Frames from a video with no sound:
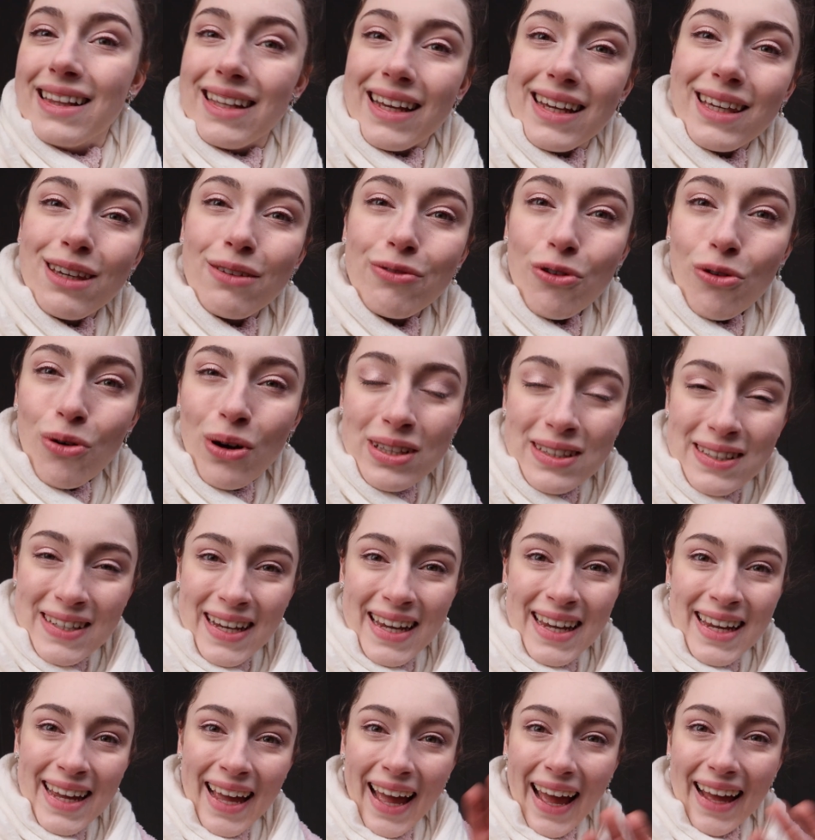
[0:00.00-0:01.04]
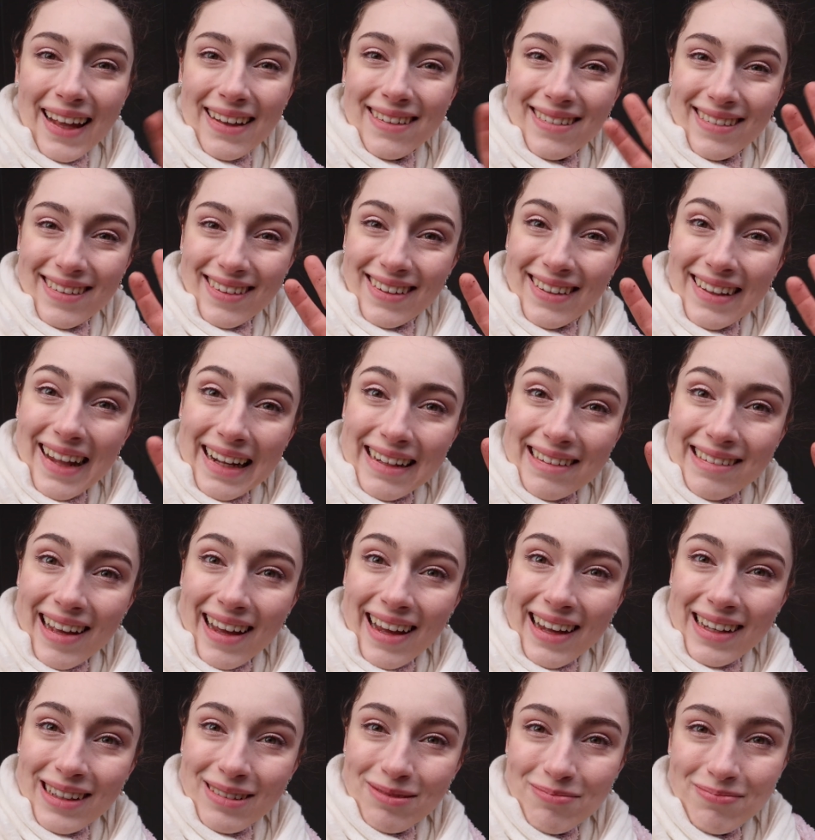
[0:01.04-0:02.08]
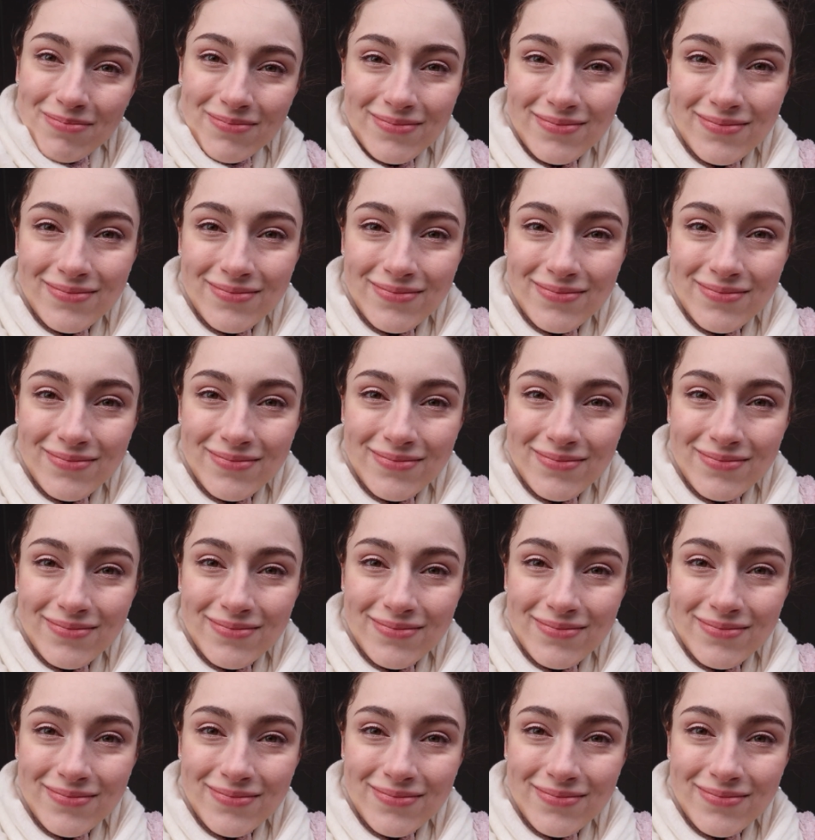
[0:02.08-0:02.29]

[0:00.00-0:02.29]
See you next time. Bye!